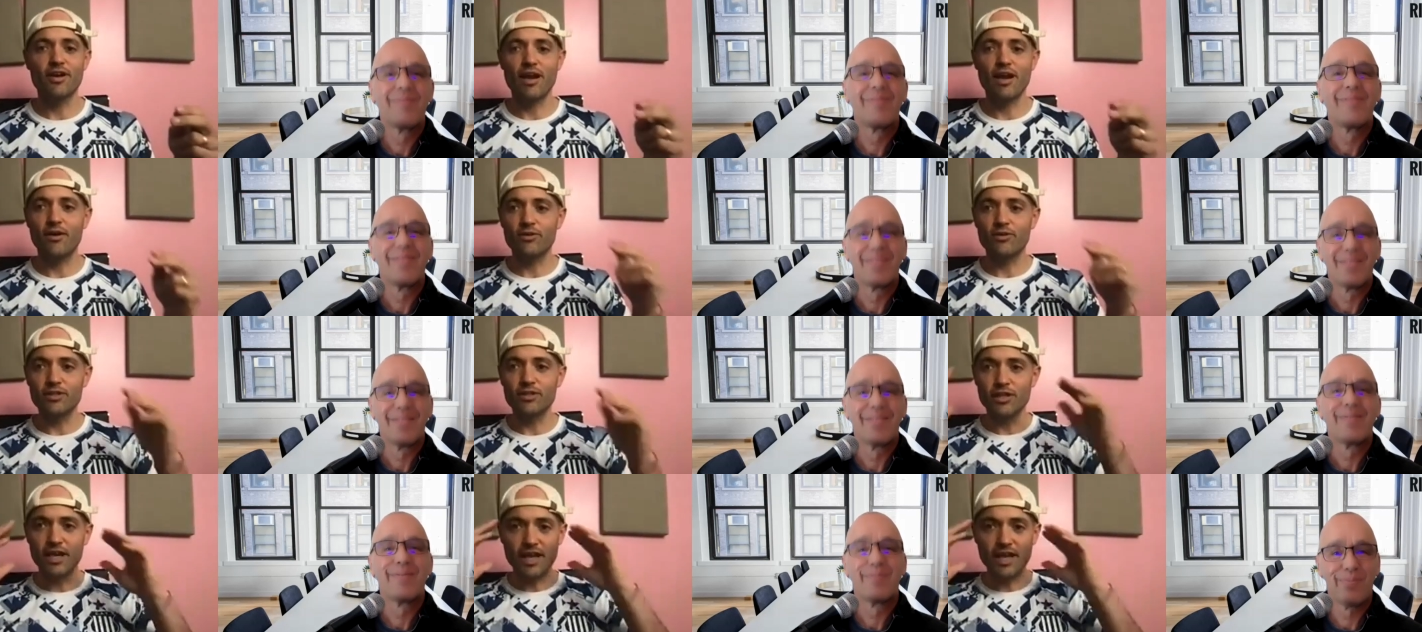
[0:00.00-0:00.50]
Speaker 1: And I
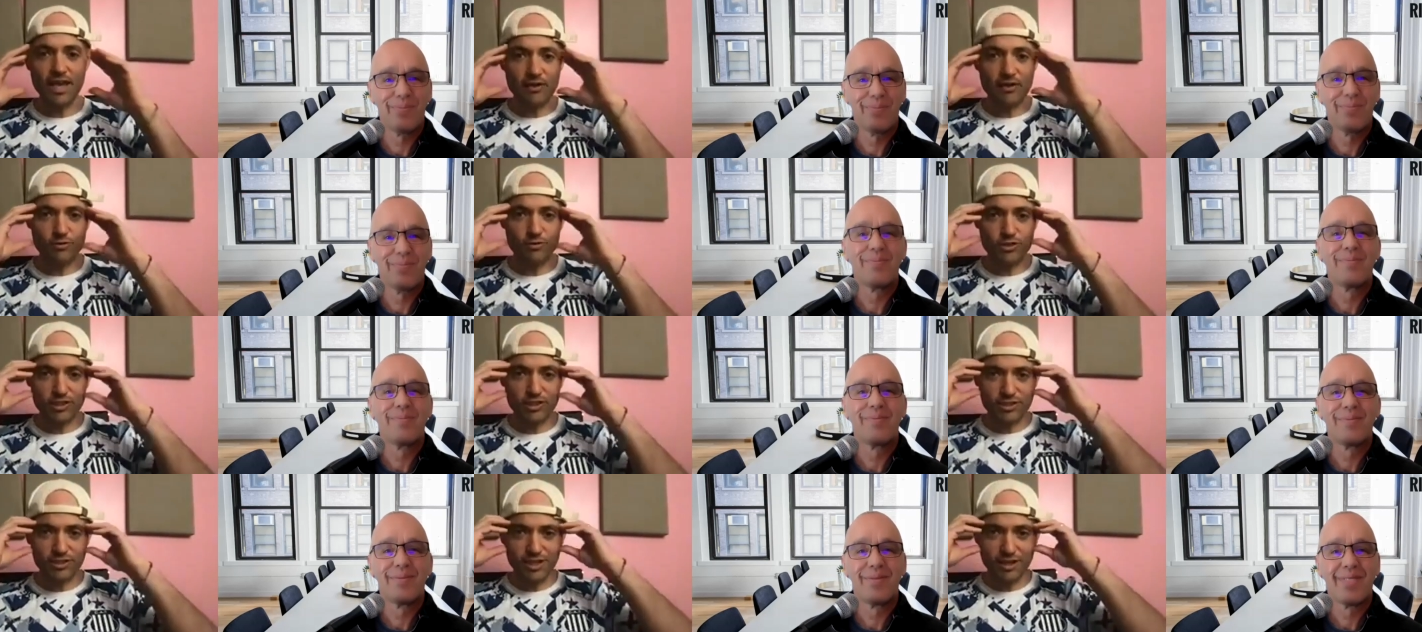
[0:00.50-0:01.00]
was like, it
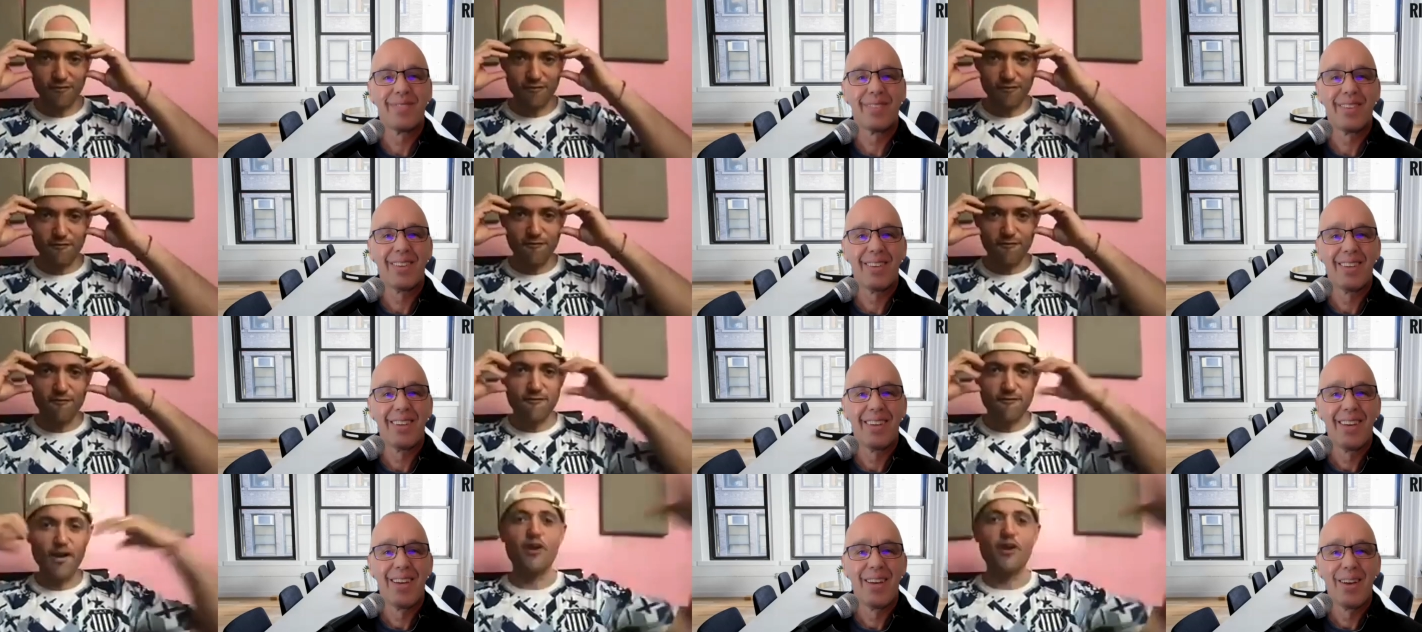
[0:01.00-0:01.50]
was just like
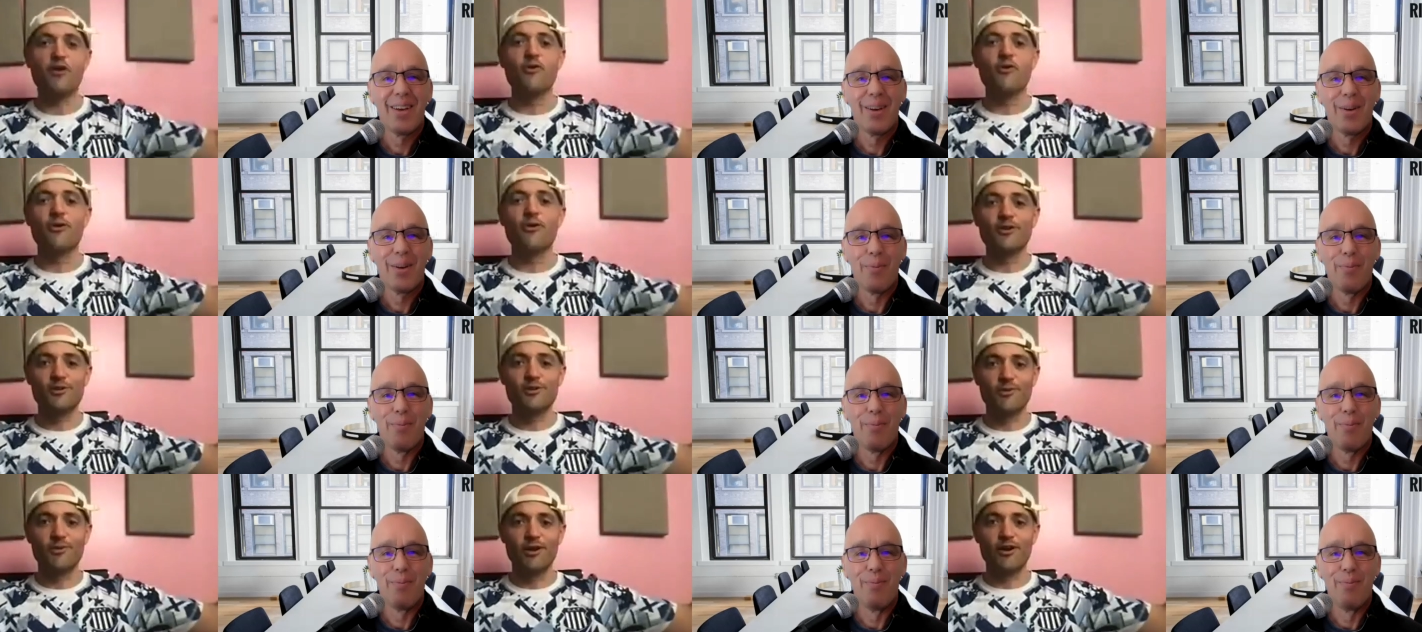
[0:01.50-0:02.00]

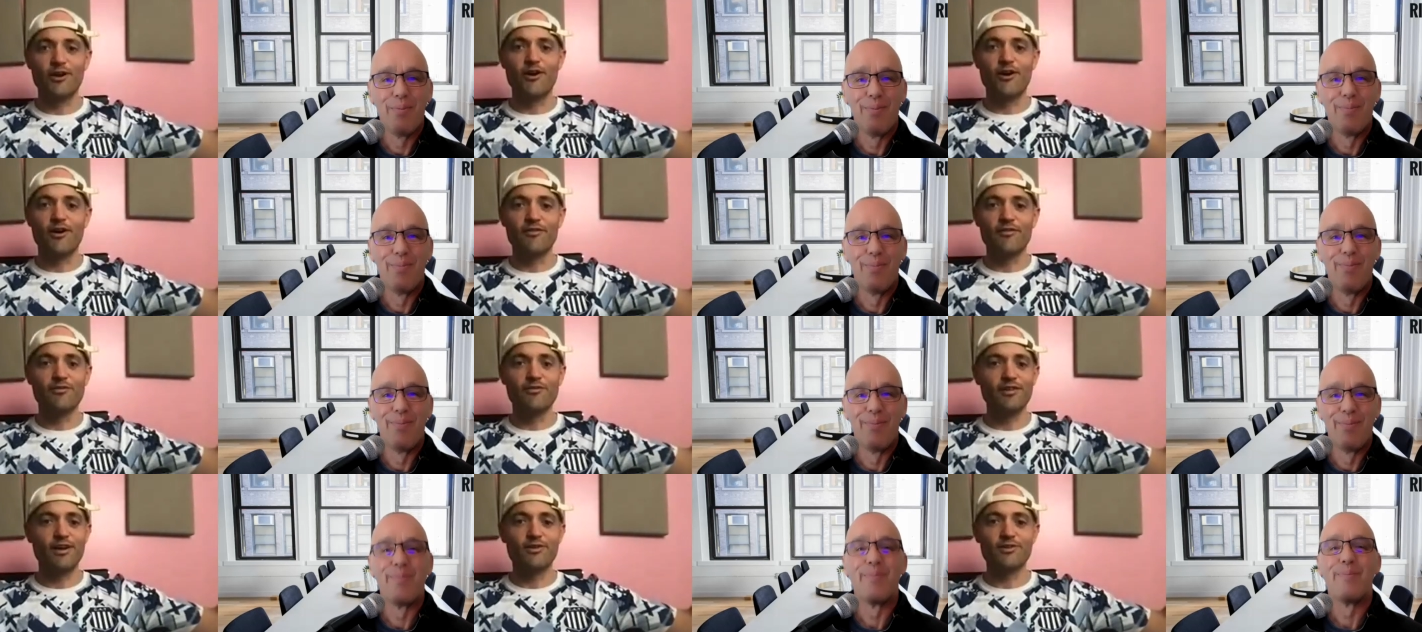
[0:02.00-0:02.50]
fireworks went
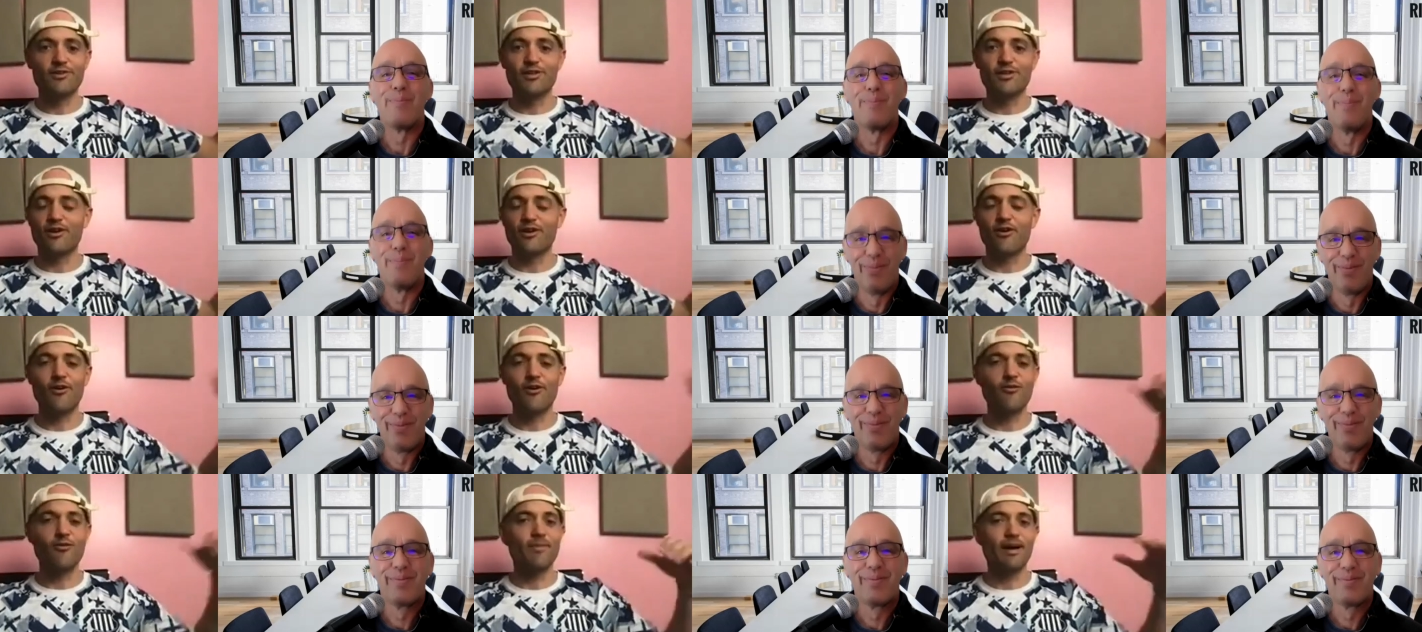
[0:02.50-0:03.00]
off. And I was
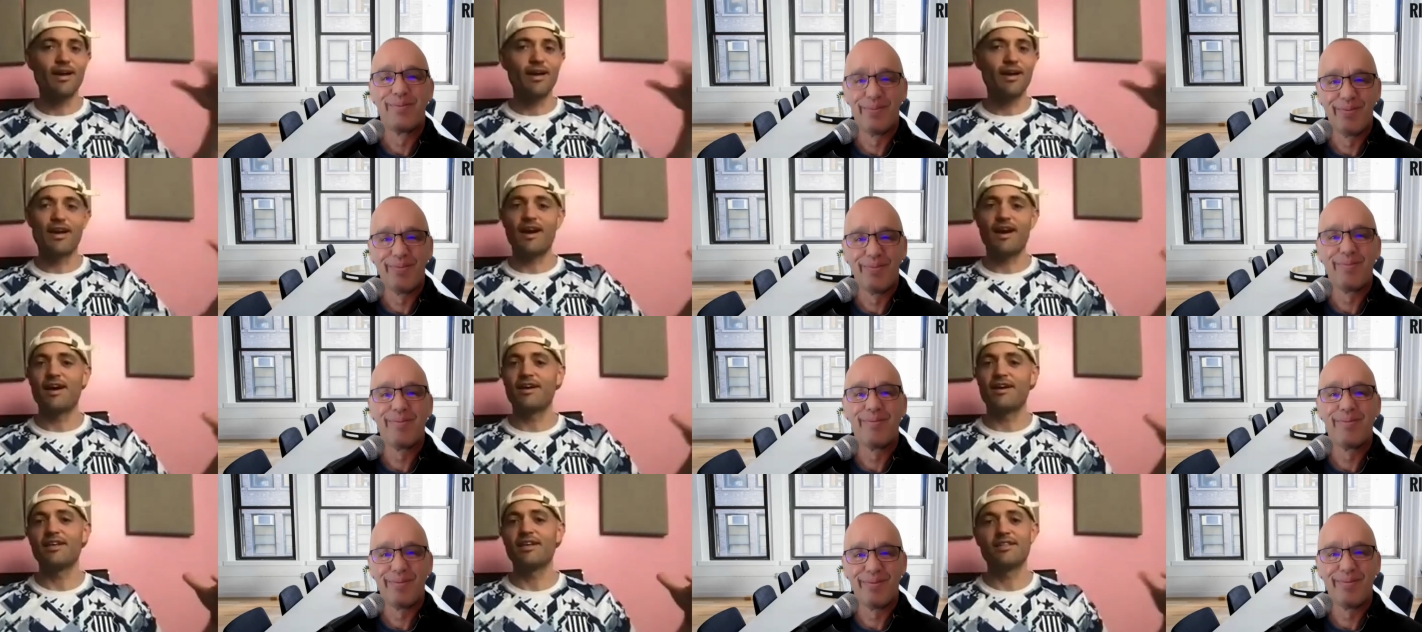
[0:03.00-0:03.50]
like, oh my
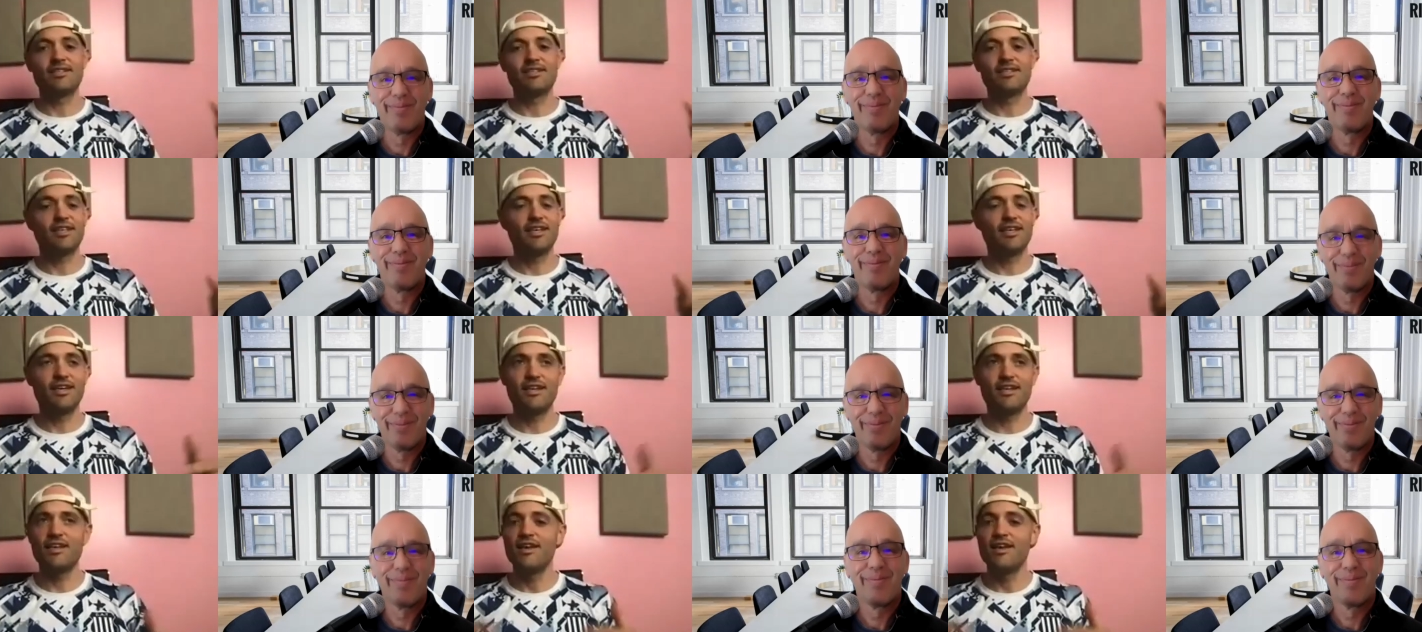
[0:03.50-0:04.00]
God, that's
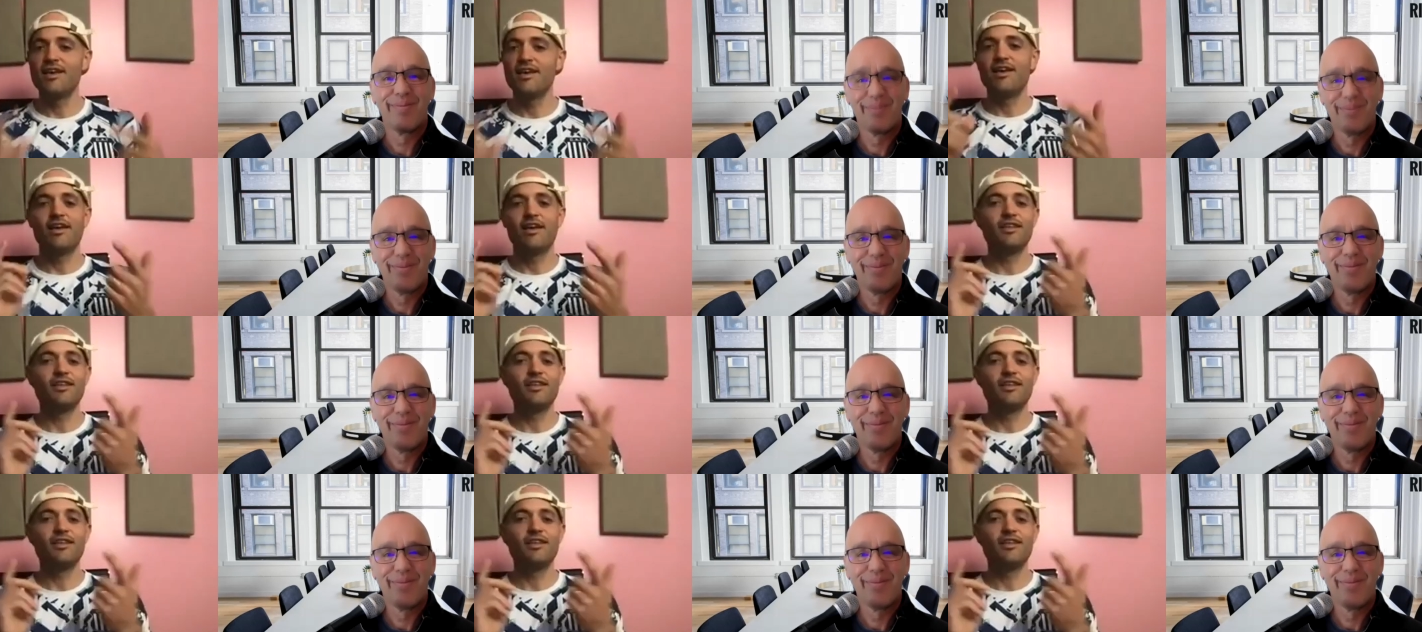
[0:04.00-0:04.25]
it.